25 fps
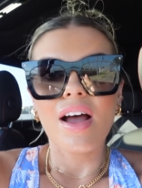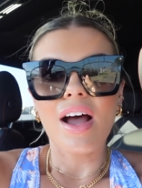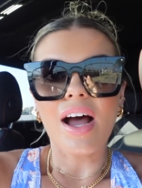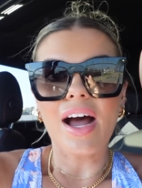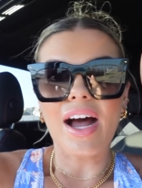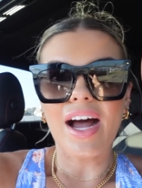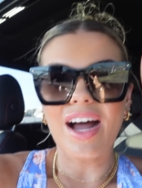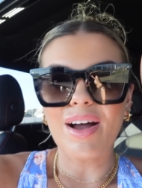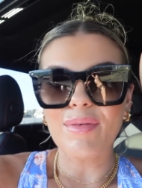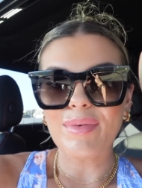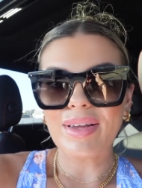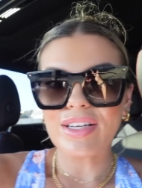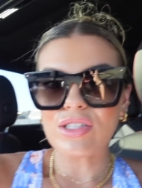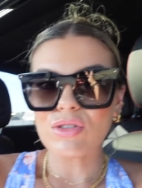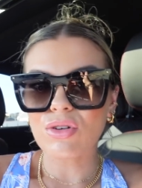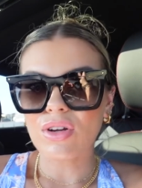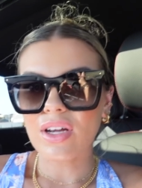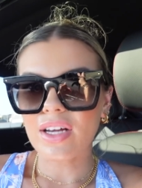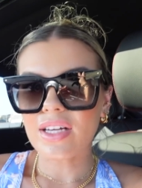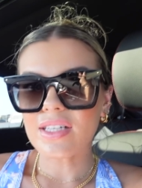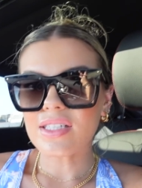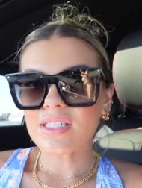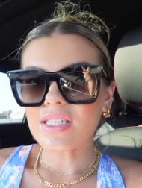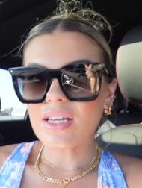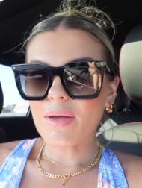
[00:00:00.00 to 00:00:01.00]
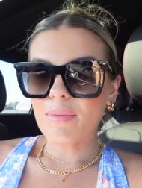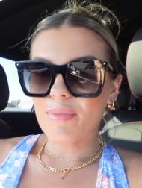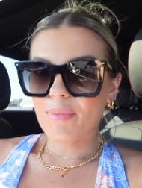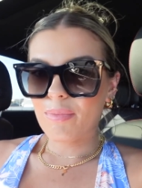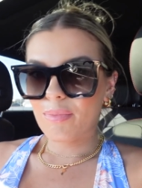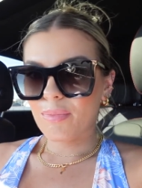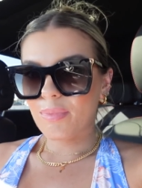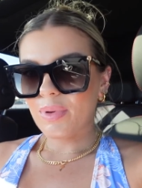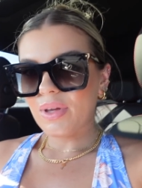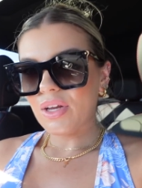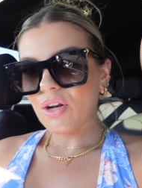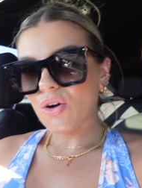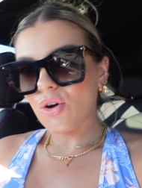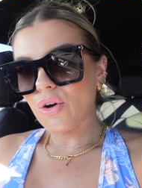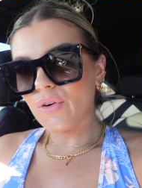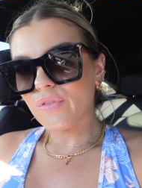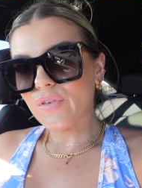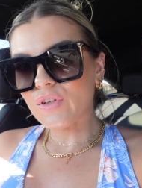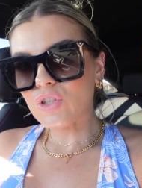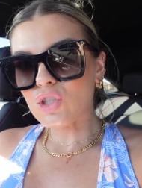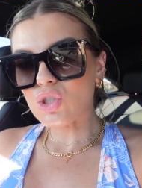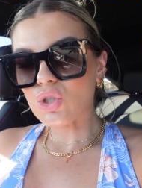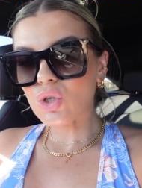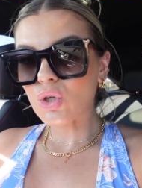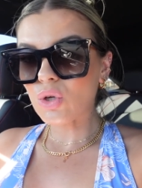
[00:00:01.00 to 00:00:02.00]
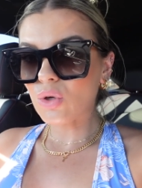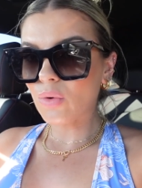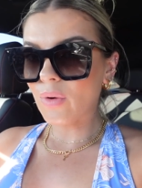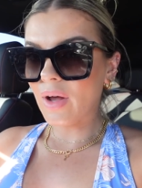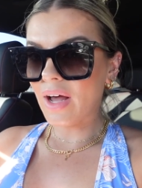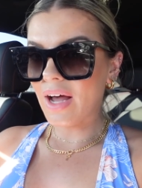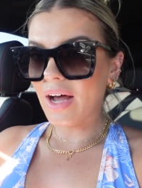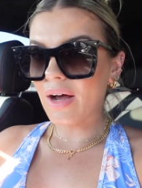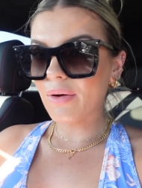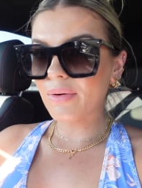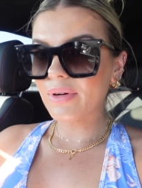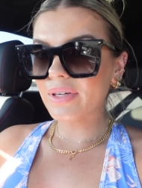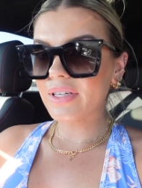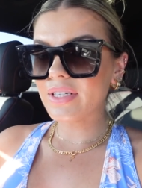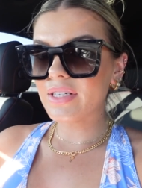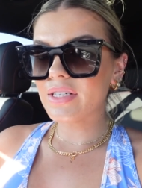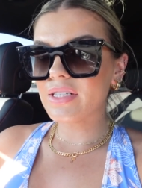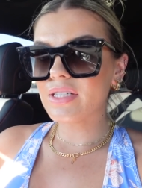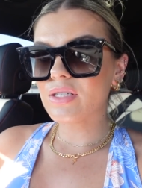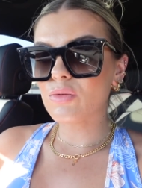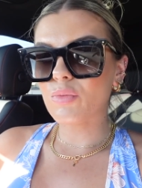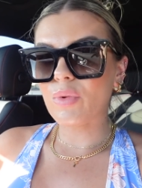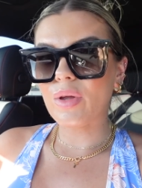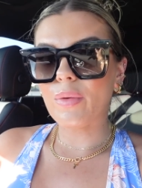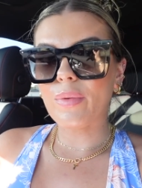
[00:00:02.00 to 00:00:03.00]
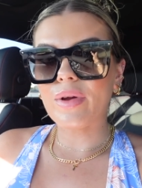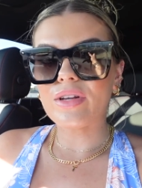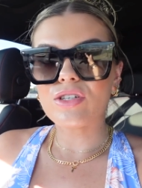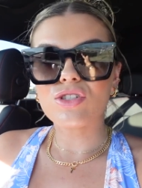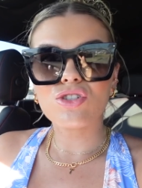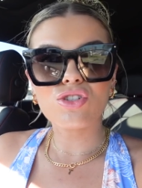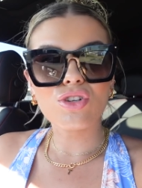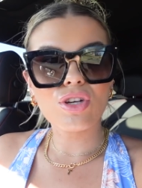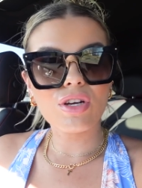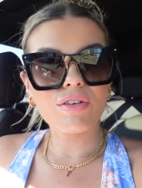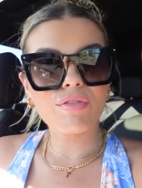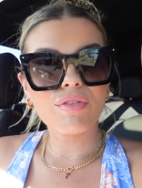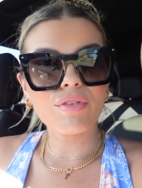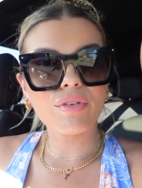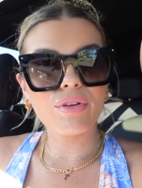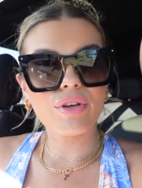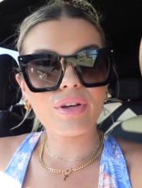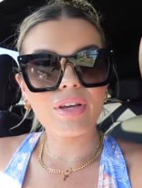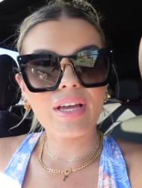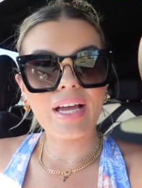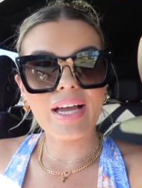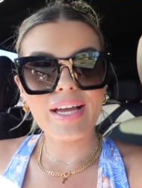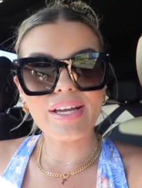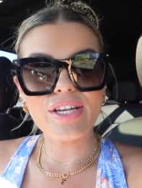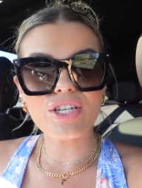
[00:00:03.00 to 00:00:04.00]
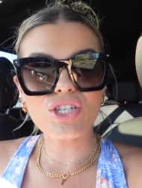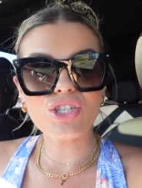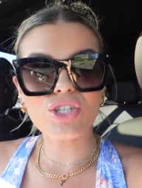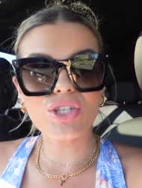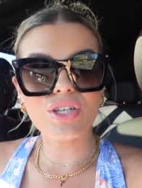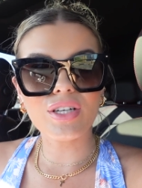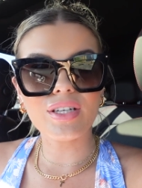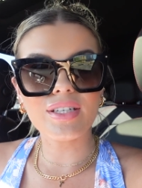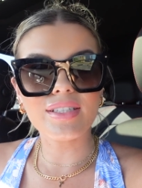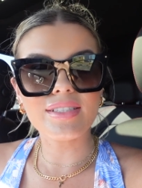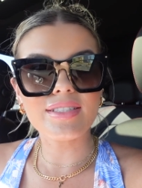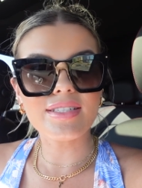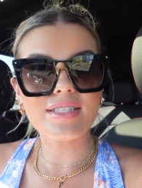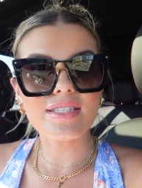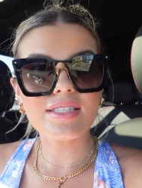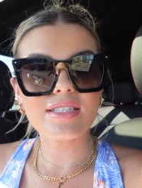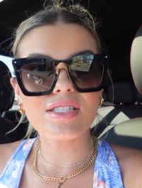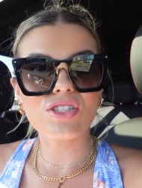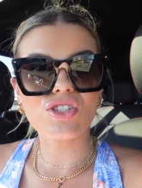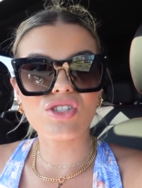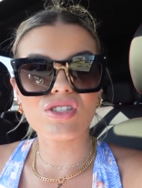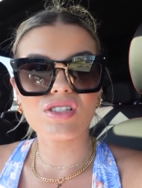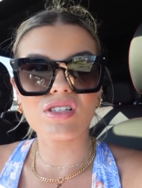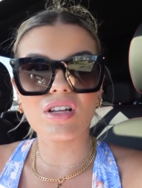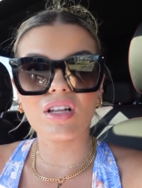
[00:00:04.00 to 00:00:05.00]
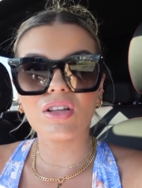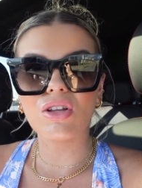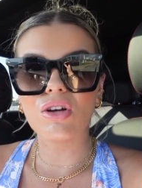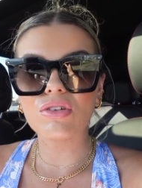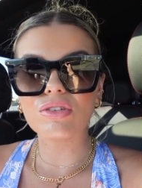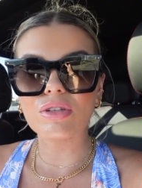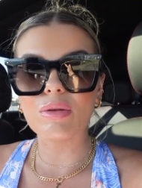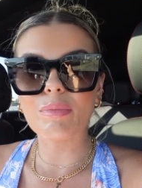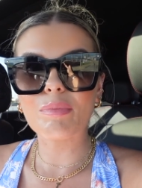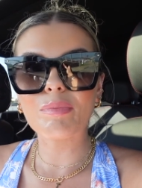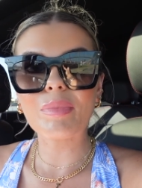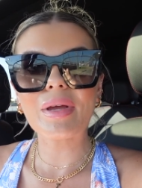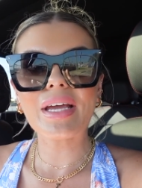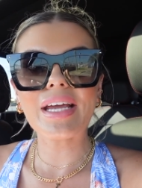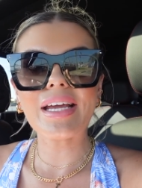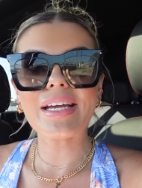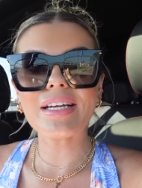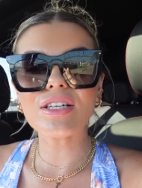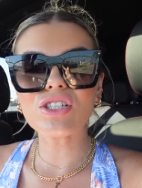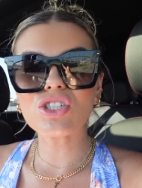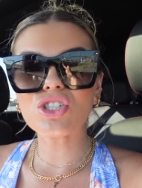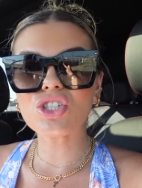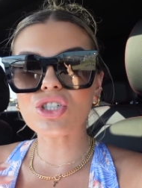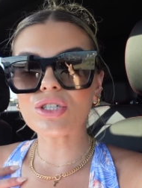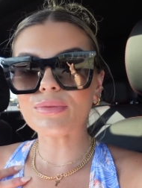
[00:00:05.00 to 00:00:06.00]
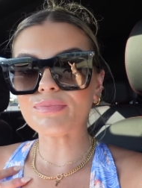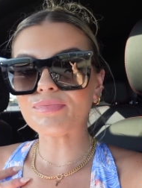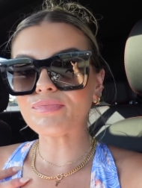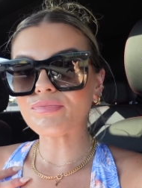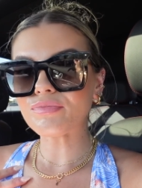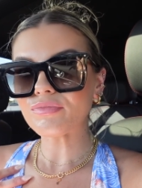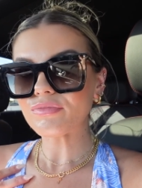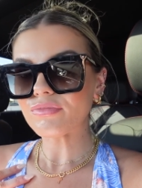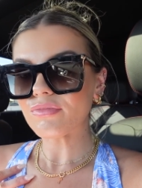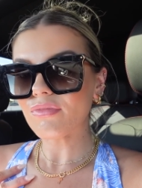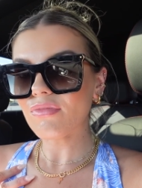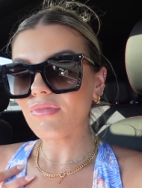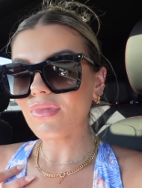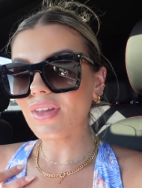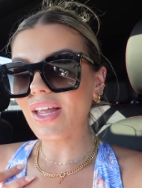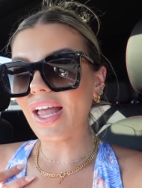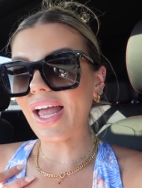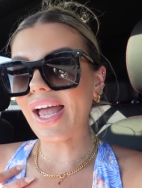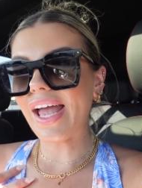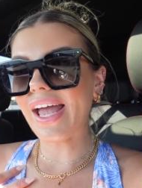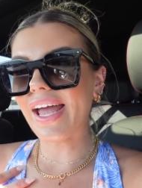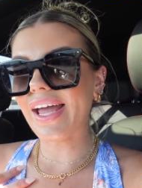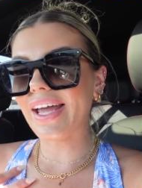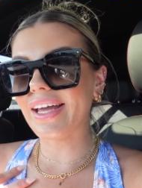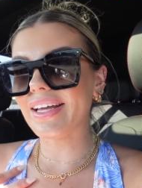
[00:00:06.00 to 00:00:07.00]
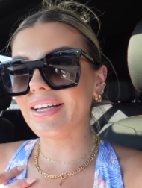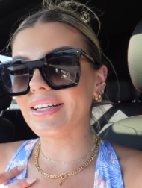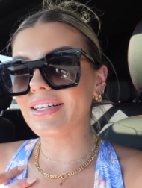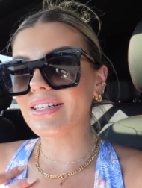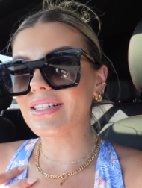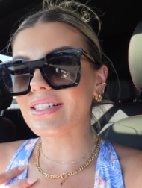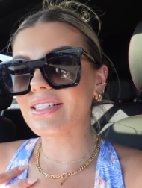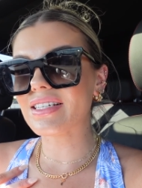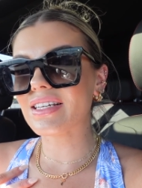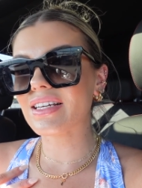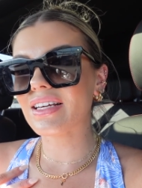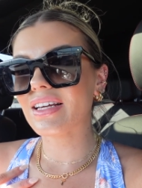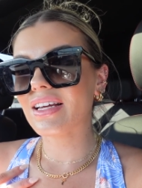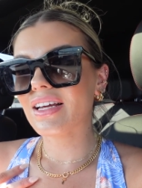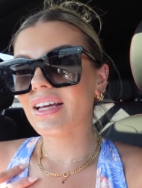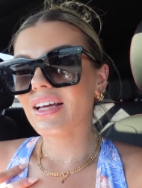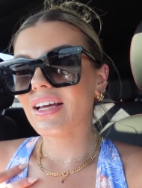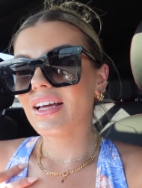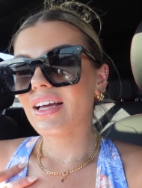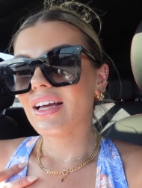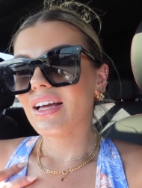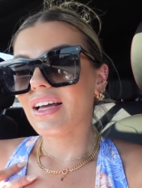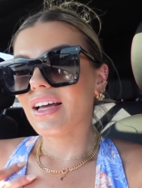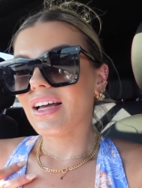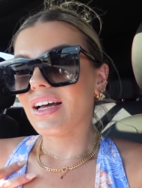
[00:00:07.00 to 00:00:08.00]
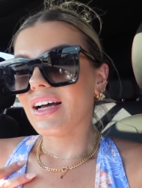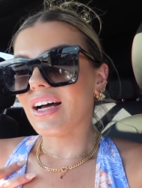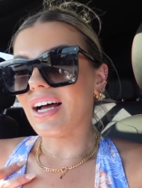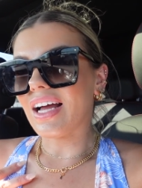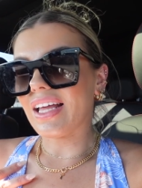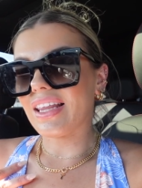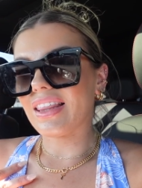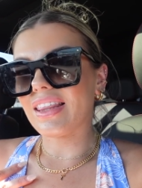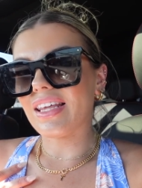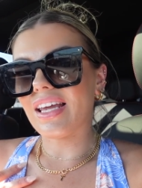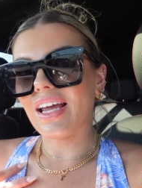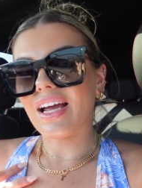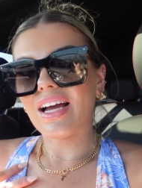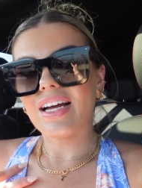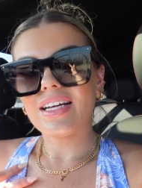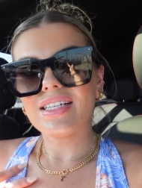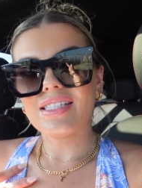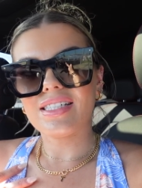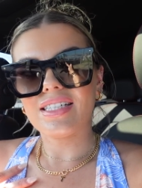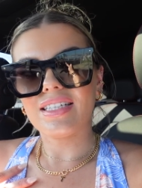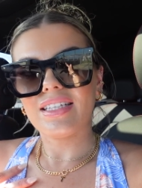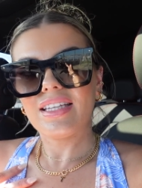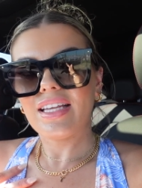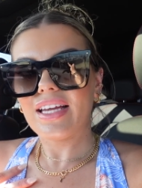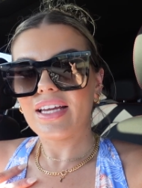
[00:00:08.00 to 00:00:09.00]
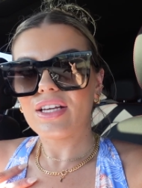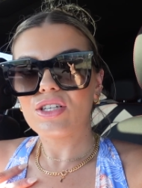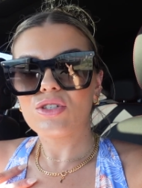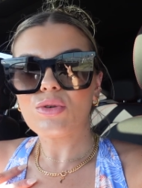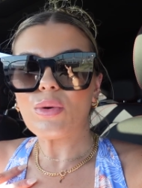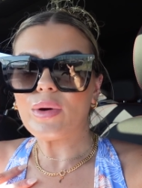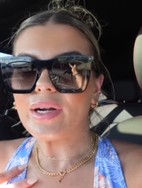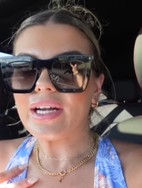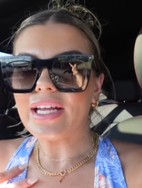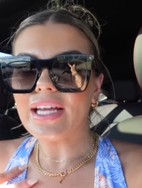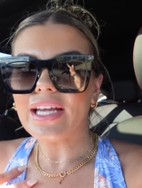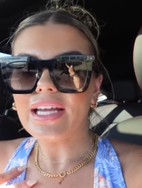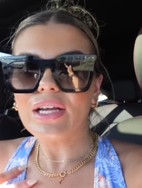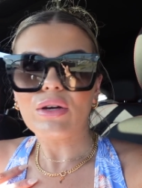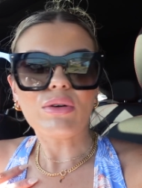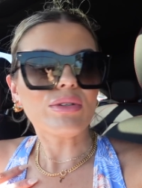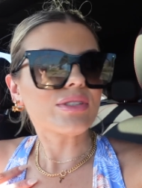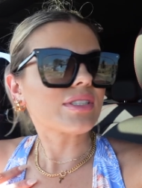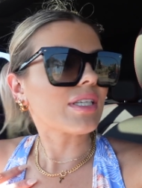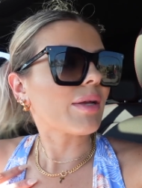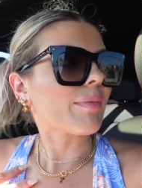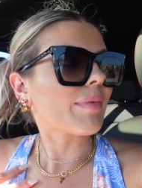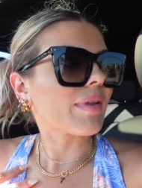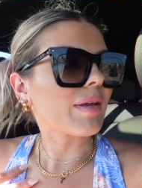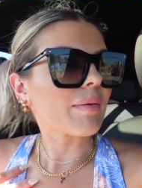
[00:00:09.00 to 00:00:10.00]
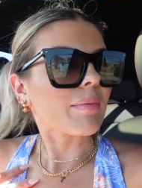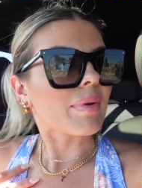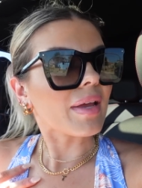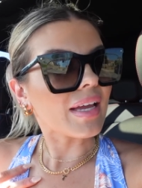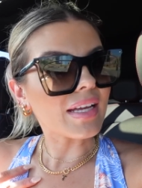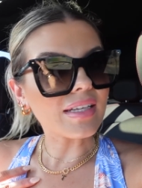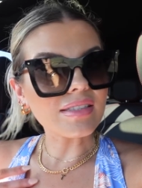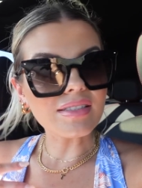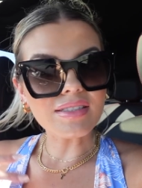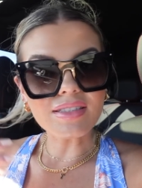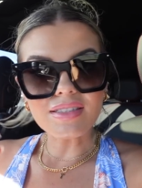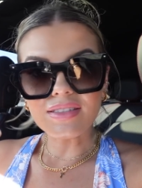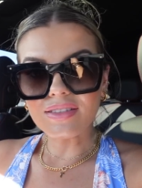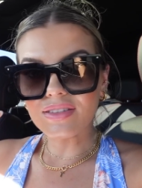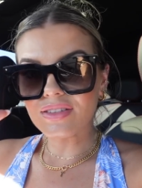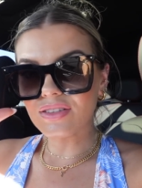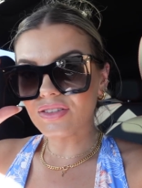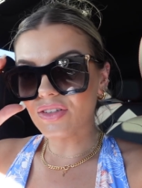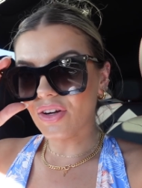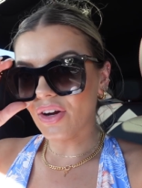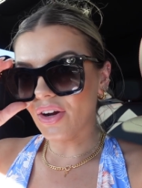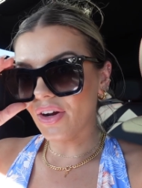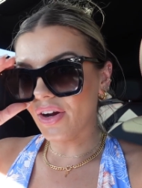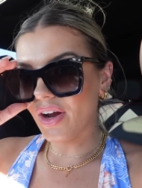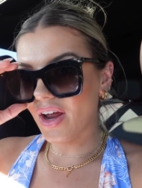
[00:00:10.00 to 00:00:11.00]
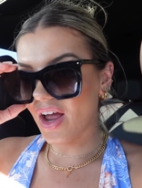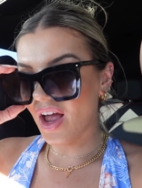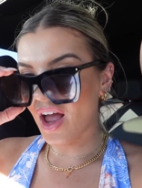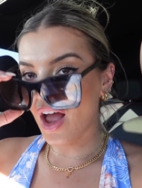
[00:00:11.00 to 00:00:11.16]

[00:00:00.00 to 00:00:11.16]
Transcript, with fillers: It took us a bit over 2 hours. We went to 2 different locations just along the beach, and I think I did like 20 or something pieces. So